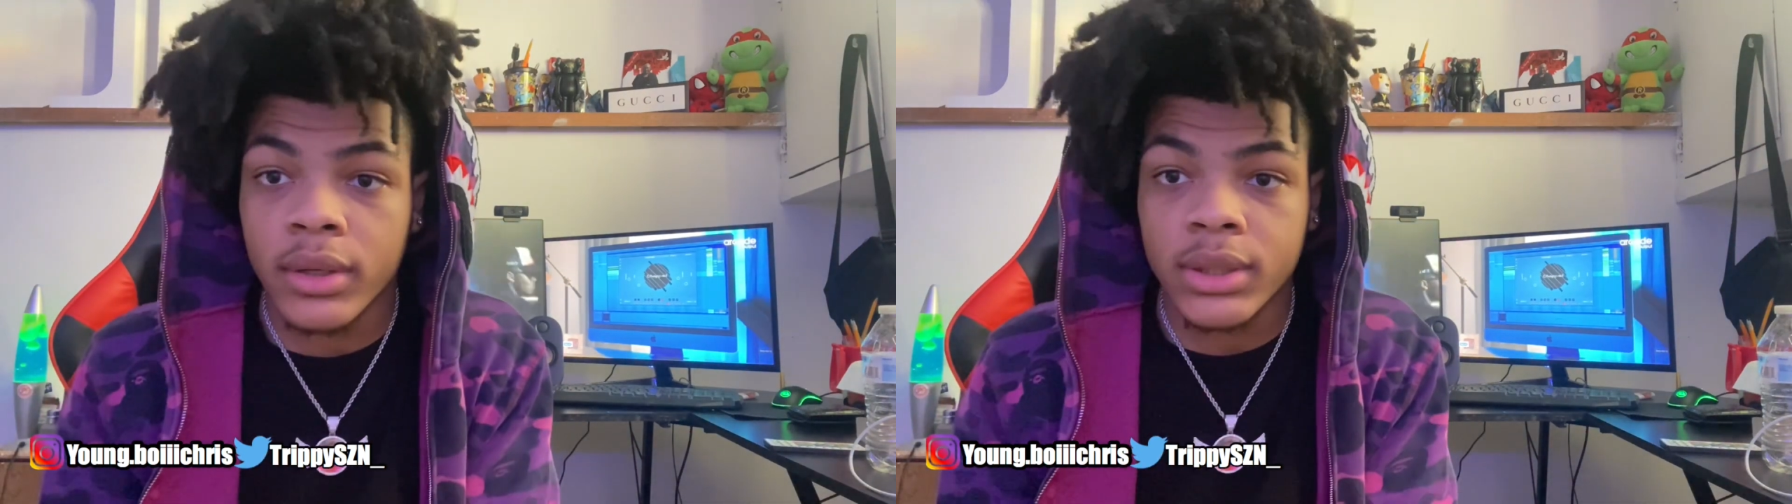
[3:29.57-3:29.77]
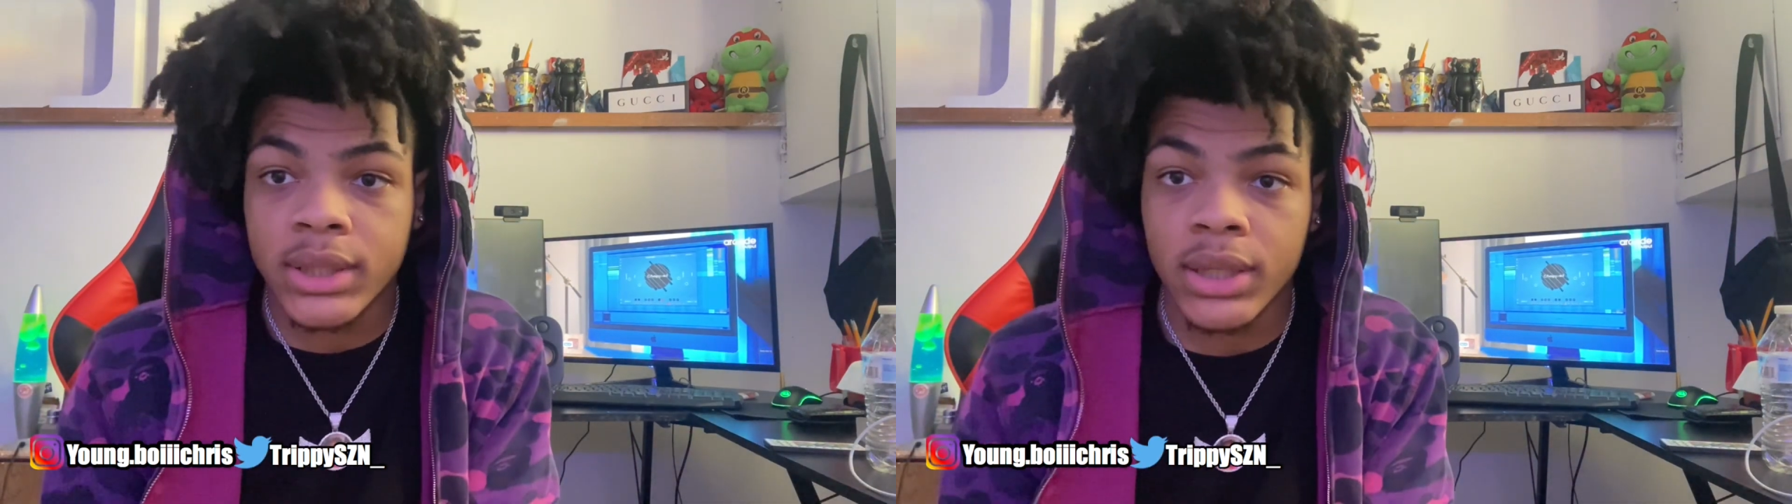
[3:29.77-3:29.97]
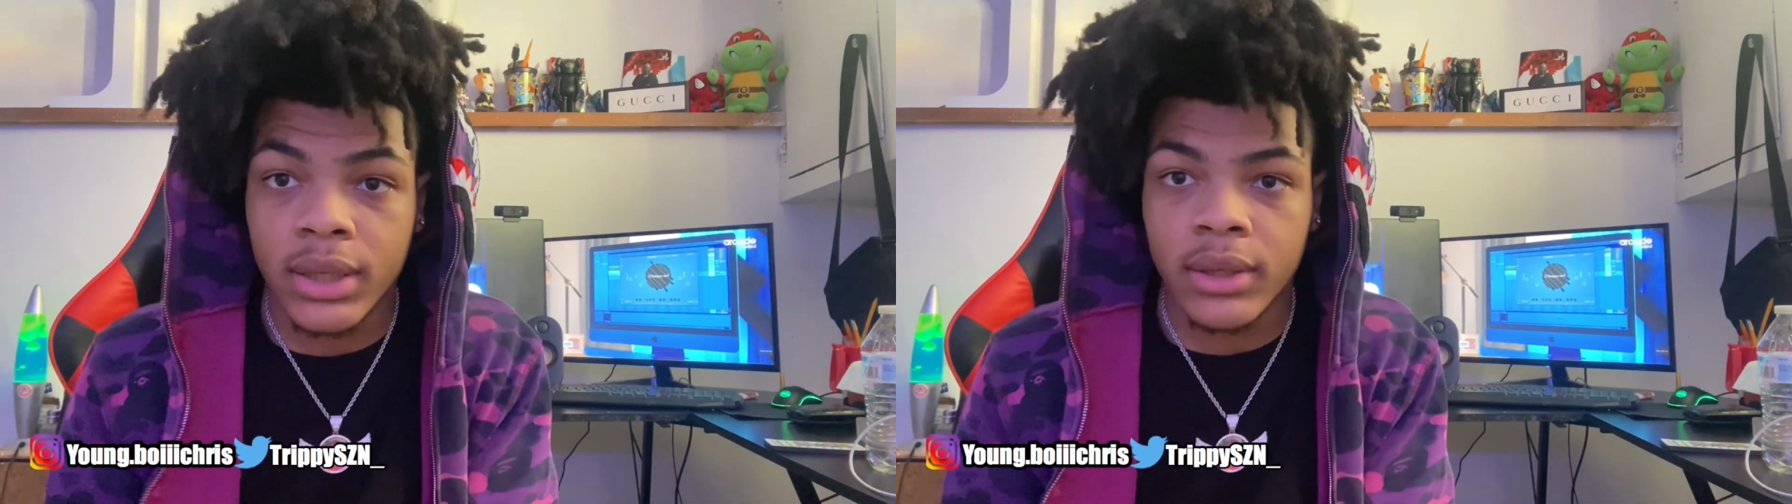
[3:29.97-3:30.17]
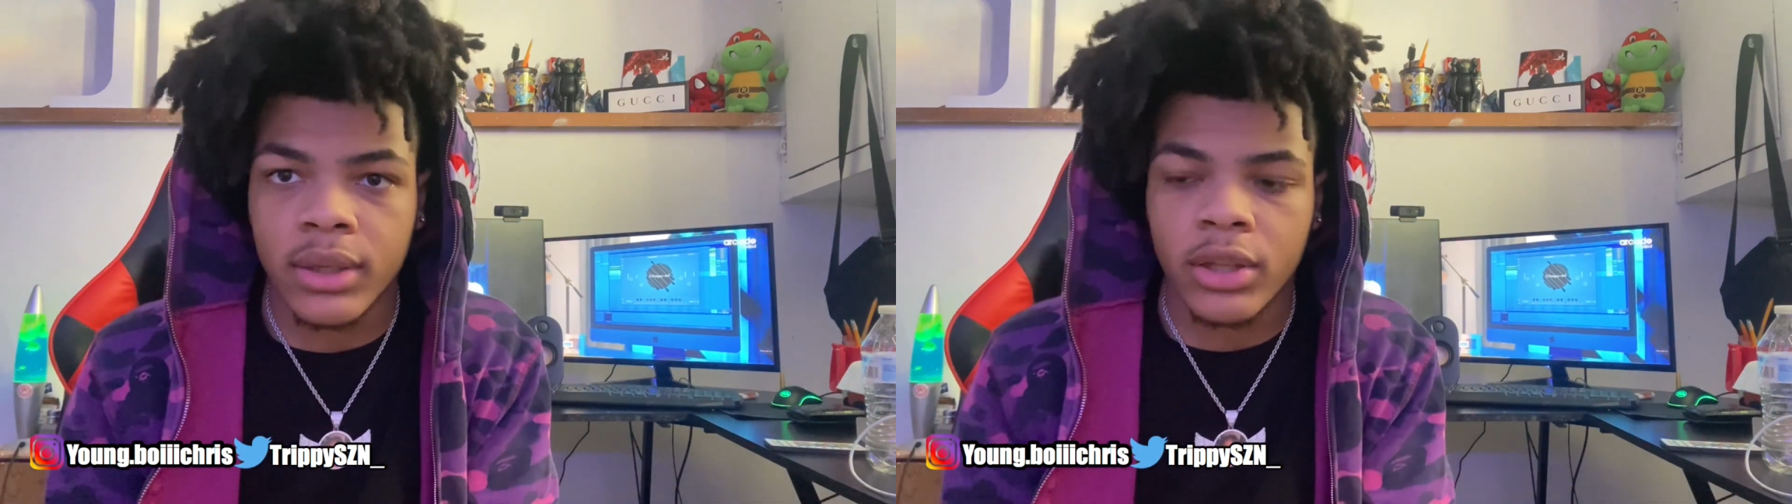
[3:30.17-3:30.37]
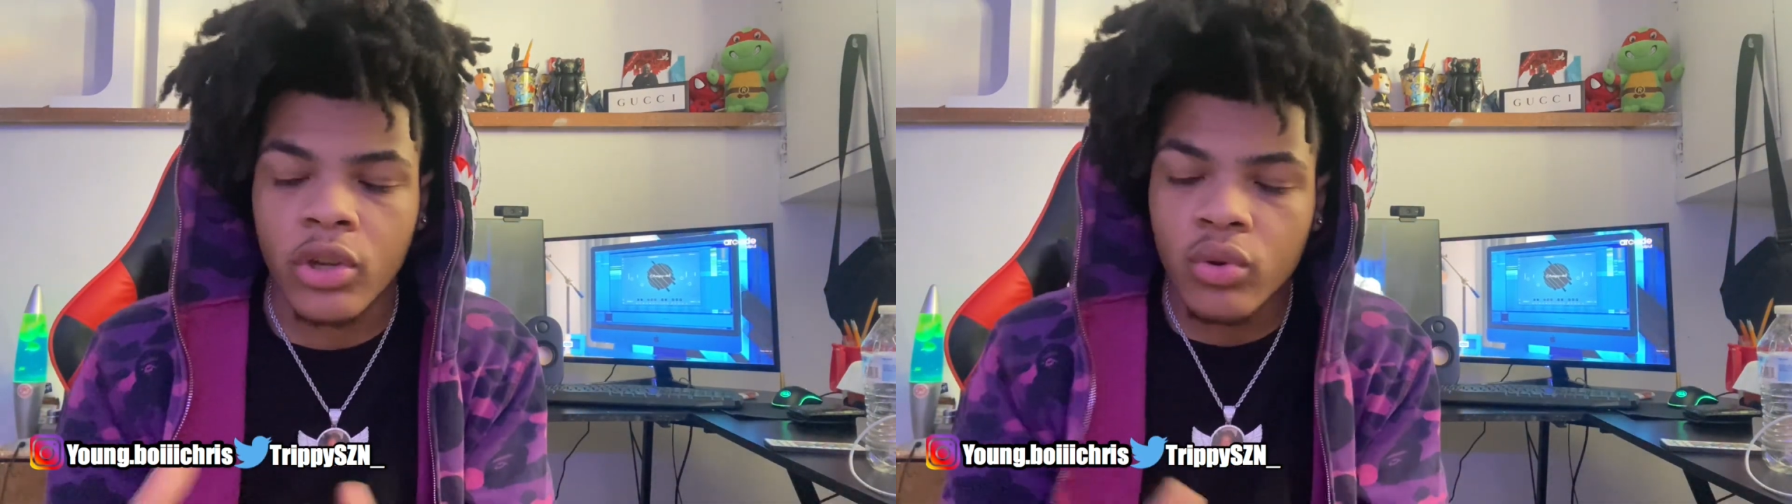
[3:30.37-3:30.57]
to
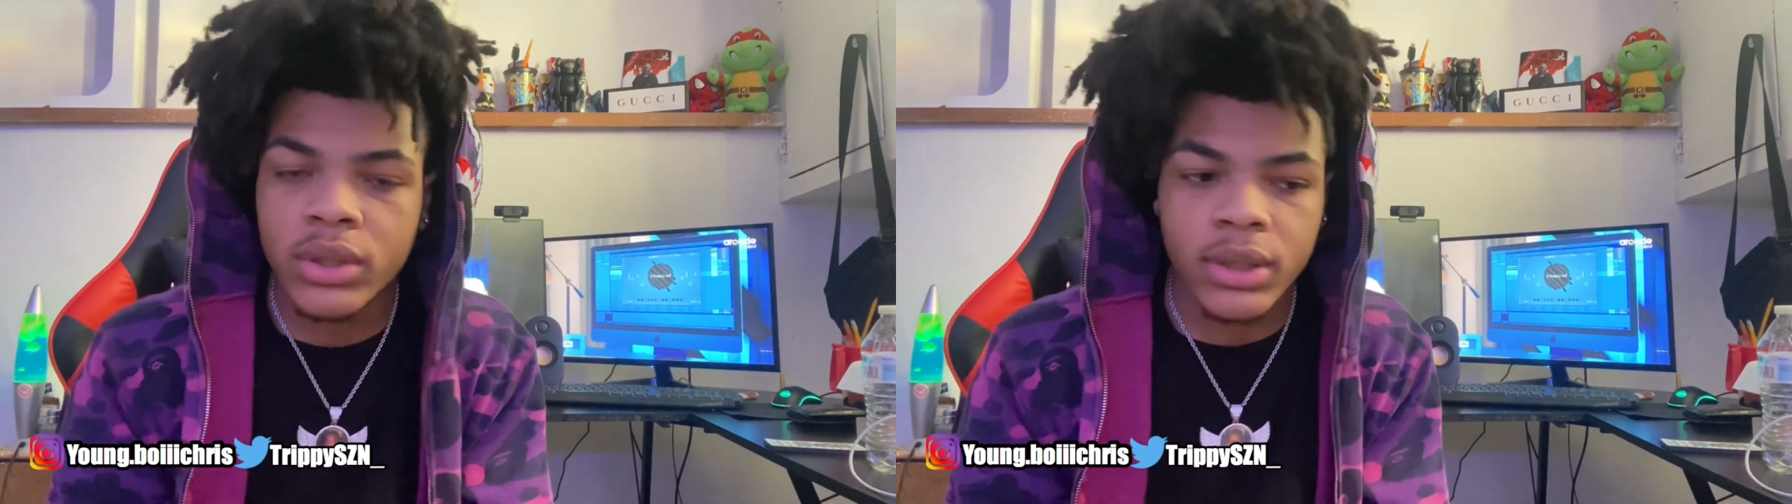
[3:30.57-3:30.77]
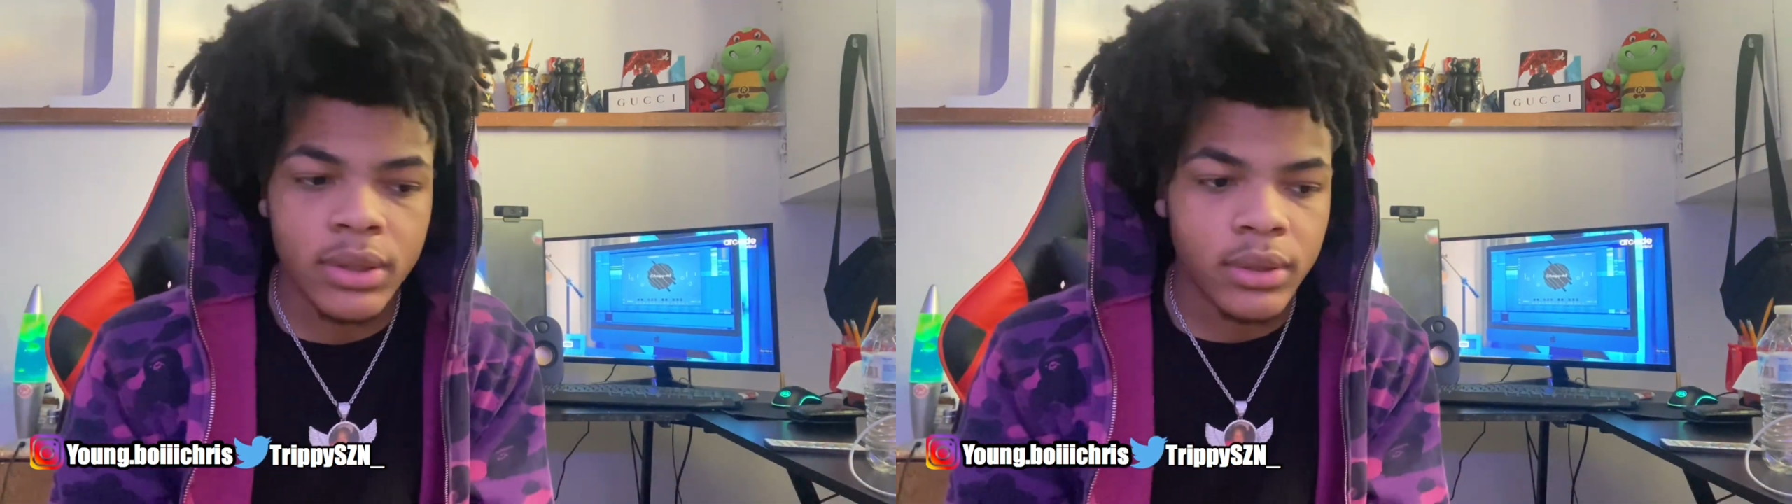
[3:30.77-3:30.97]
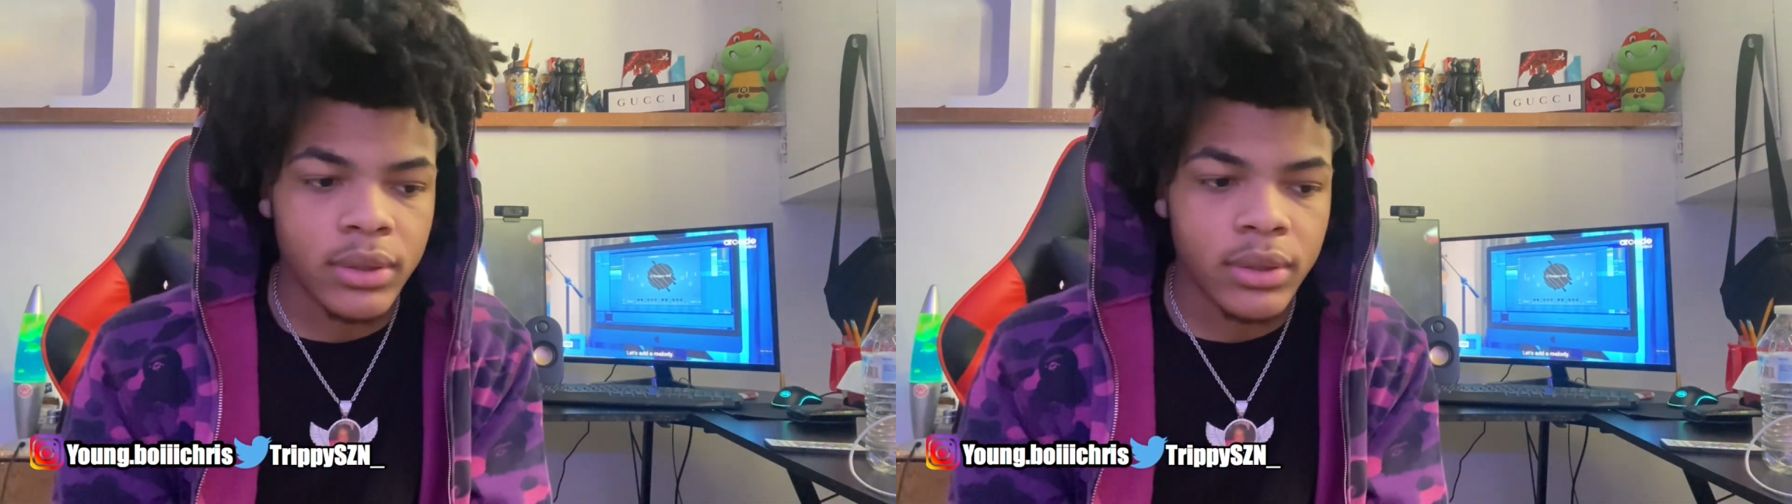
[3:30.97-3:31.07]
using